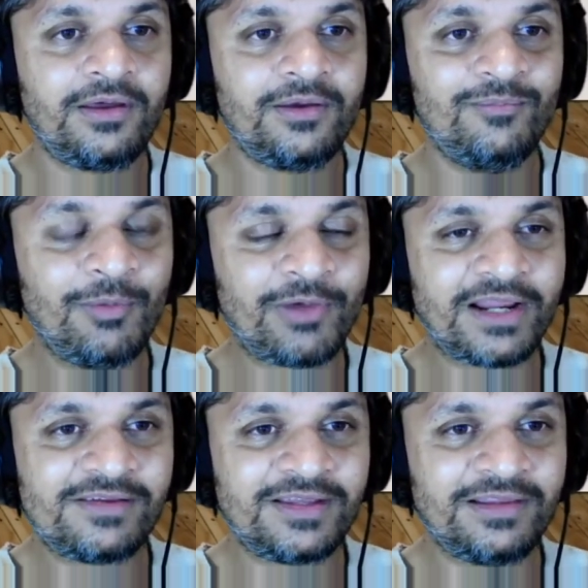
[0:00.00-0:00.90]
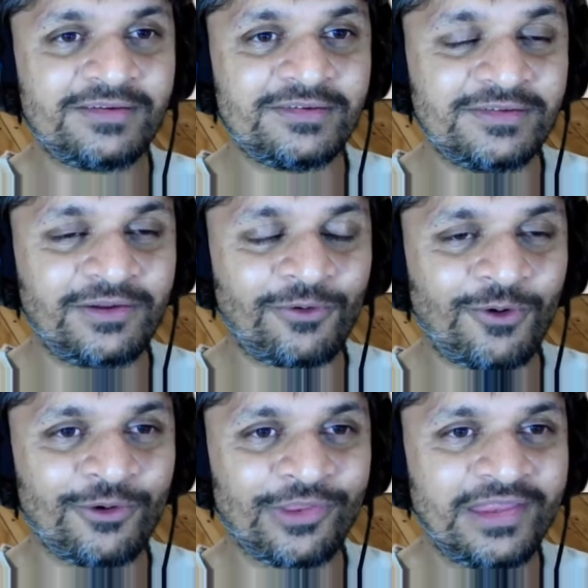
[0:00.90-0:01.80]
Memorizing this is the
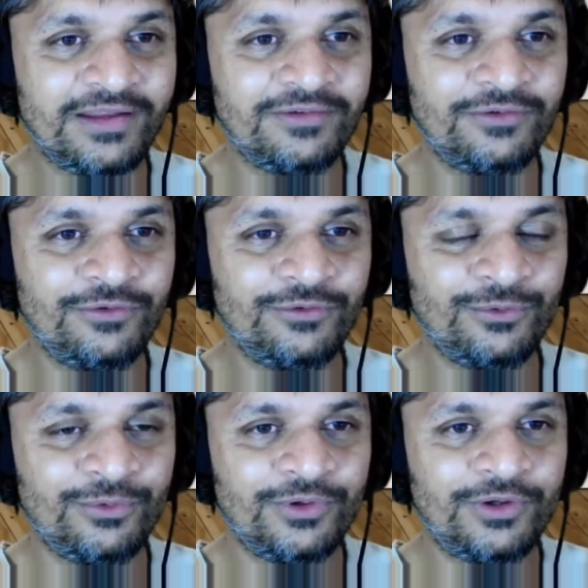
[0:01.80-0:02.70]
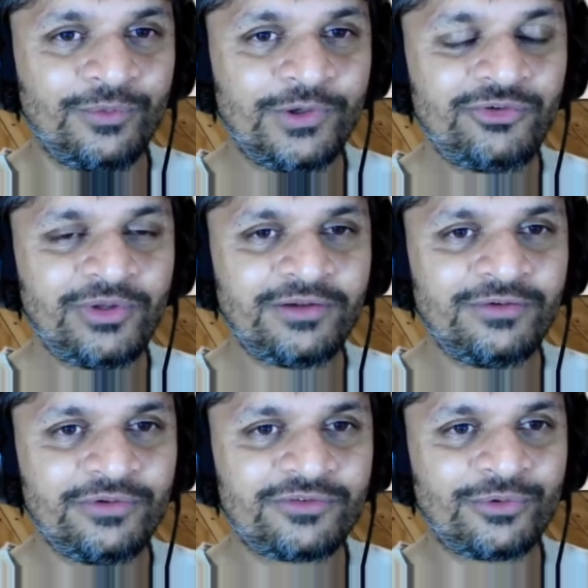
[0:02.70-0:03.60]
wrong thing to do. What you want to
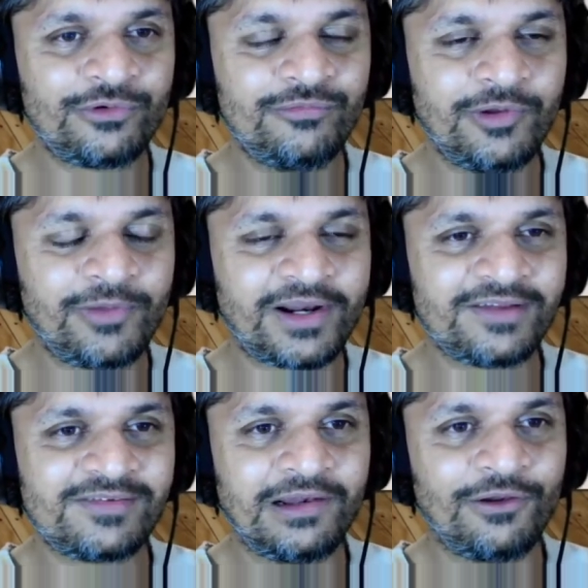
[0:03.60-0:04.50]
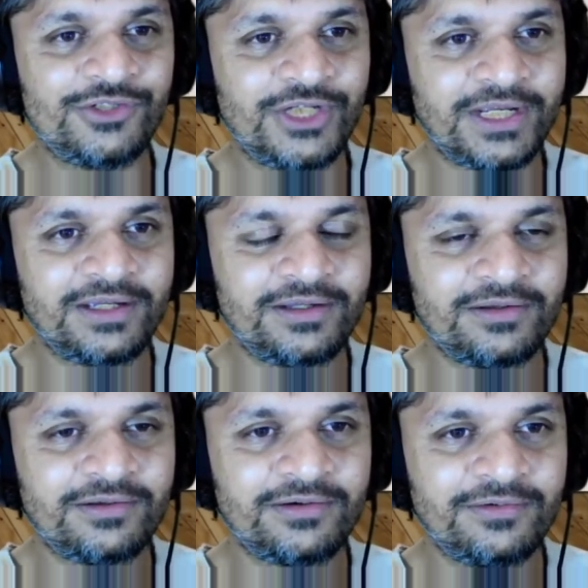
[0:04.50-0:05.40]
do is sort of memorize the logic,
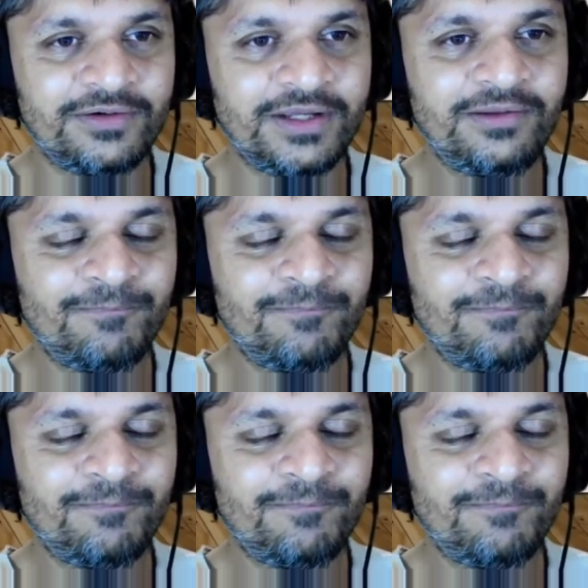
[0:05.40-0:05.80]
right?